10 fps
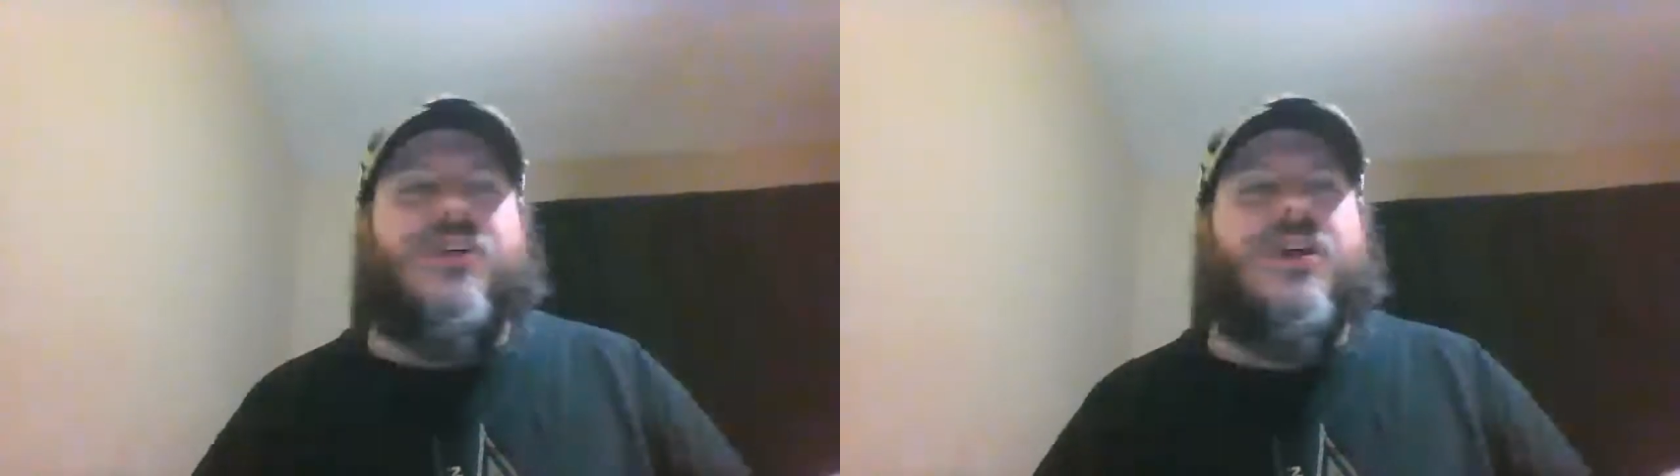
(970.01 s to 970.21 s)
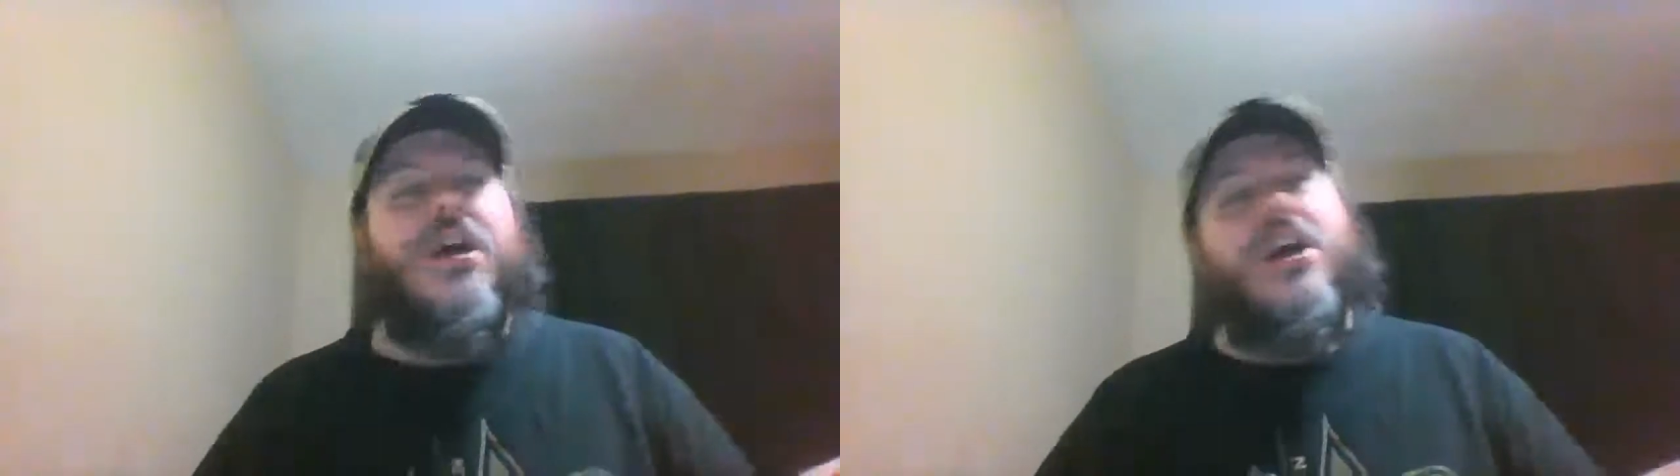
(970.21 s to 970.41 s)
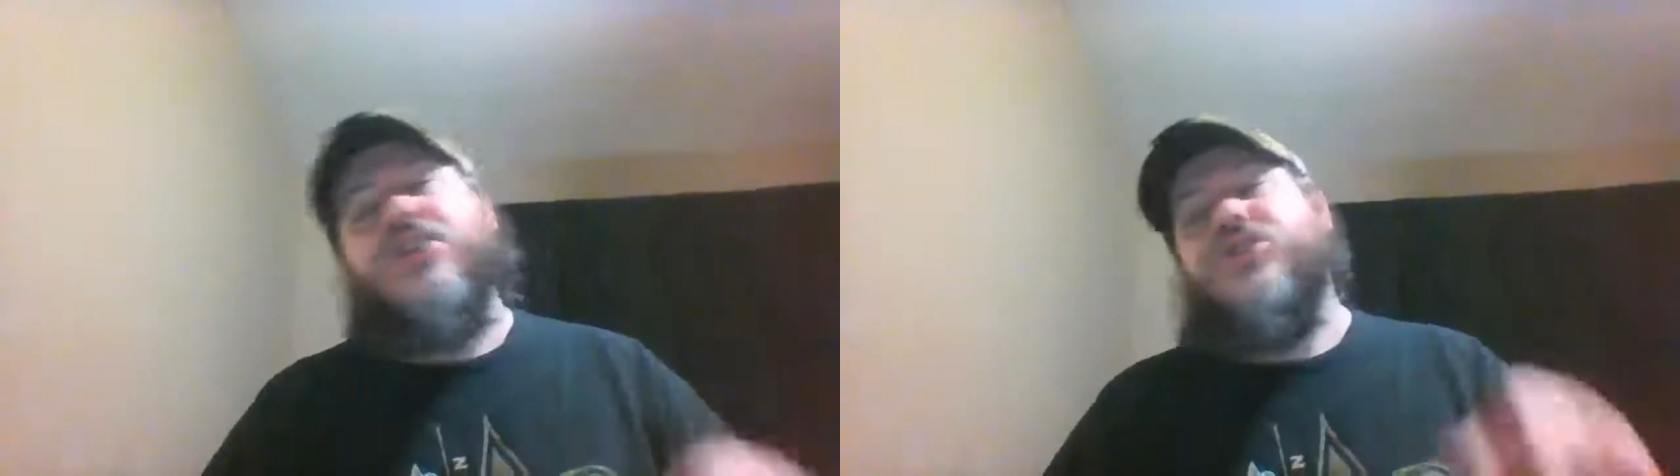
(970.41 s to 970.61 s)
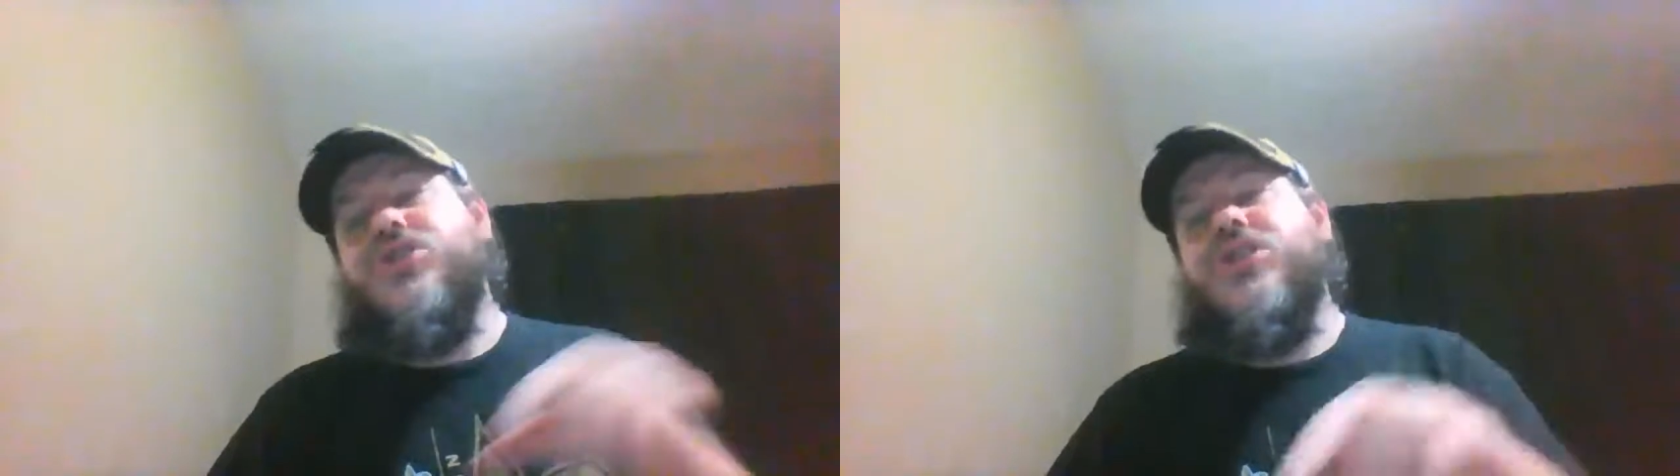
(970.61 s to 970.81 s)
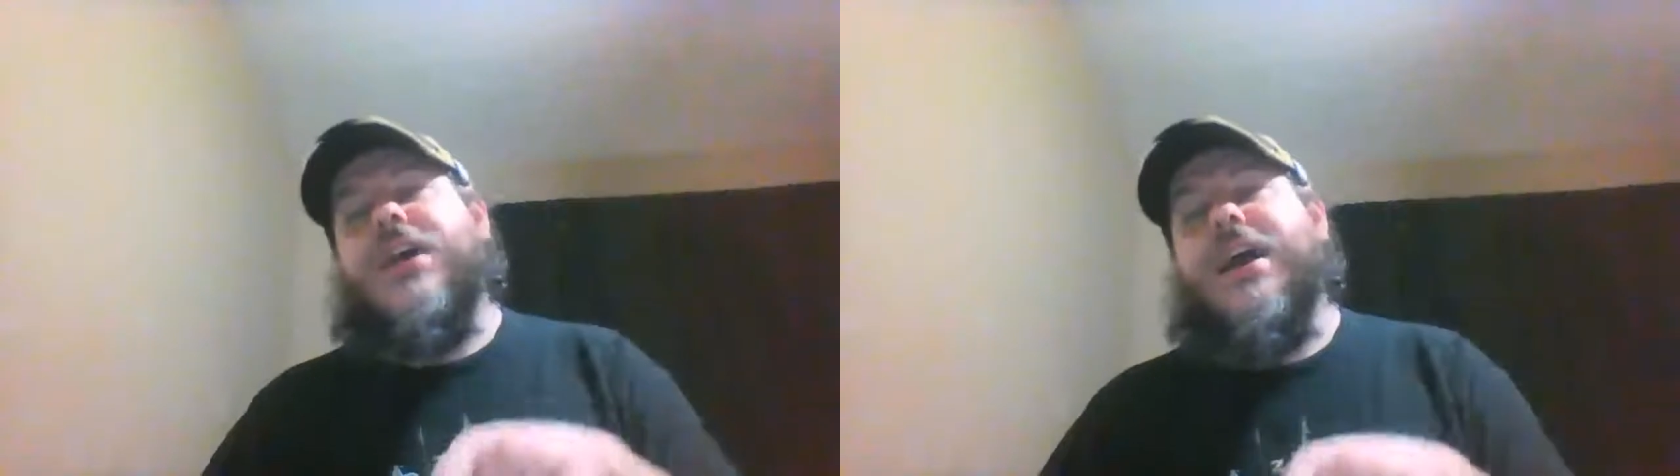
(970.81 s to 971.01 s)
other? He
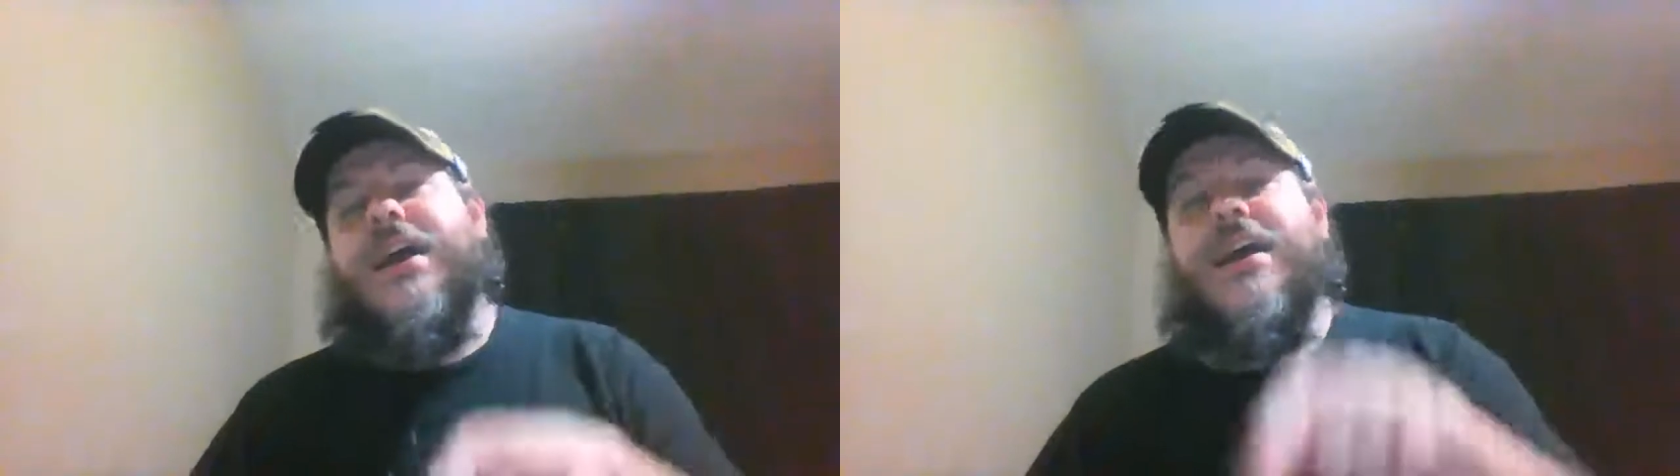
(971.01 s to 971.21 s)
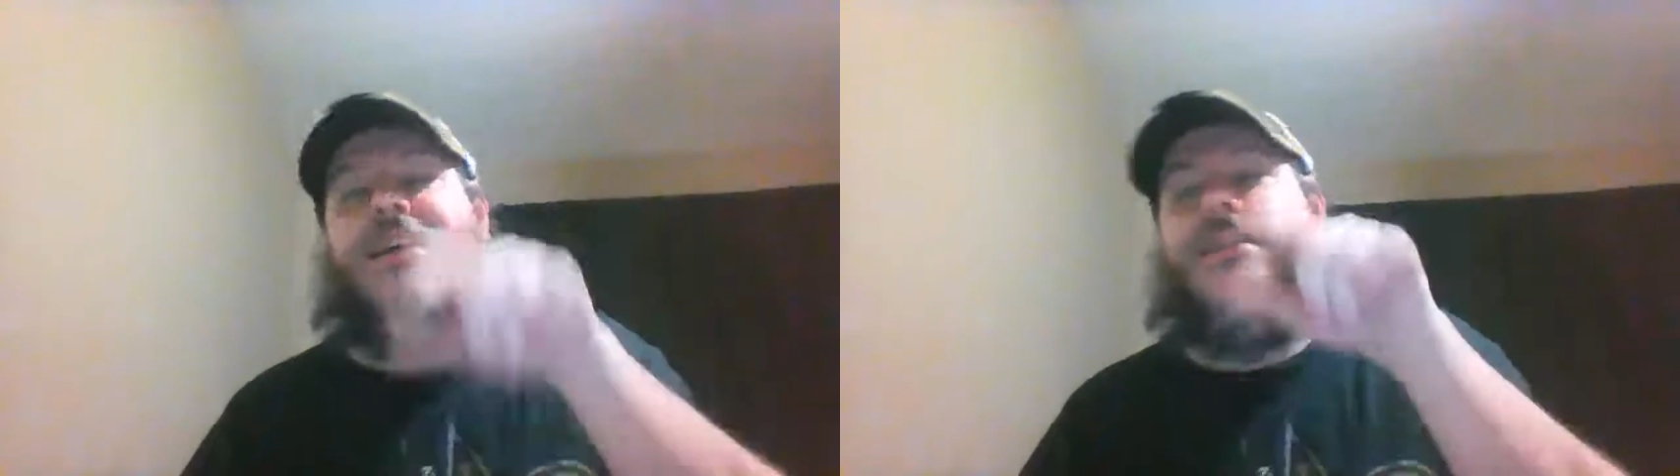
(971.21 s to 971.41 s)
should have had